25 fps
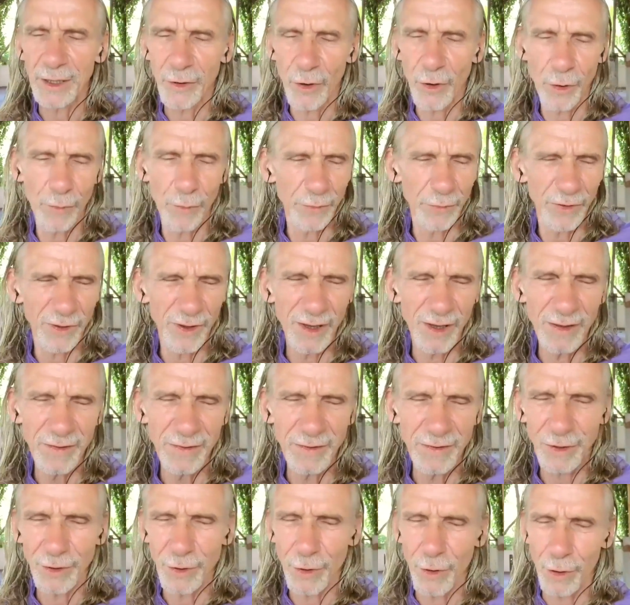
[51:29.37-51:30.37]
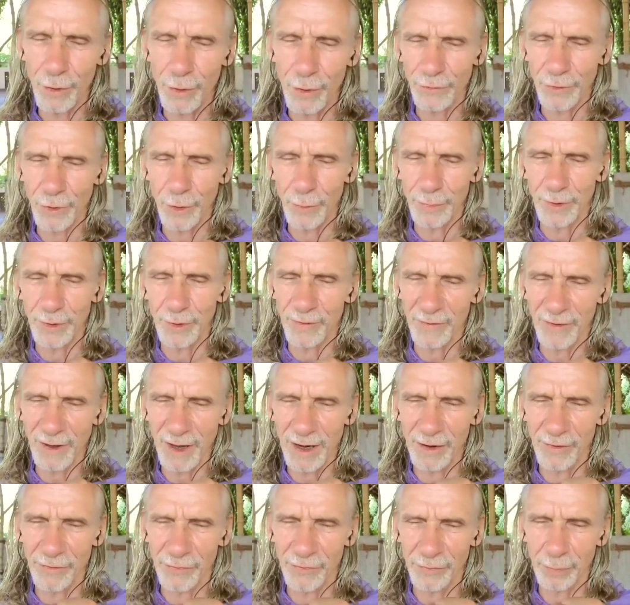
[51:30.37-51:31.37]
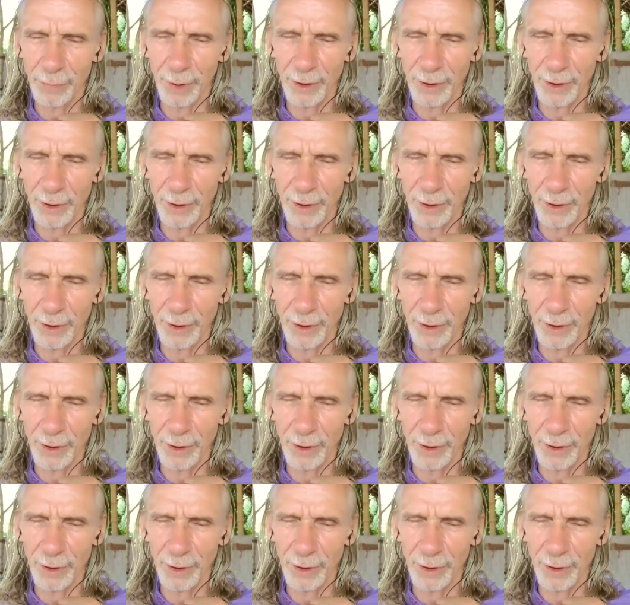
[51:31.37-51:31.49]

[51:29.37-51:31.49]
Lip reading: comes is a call from the self.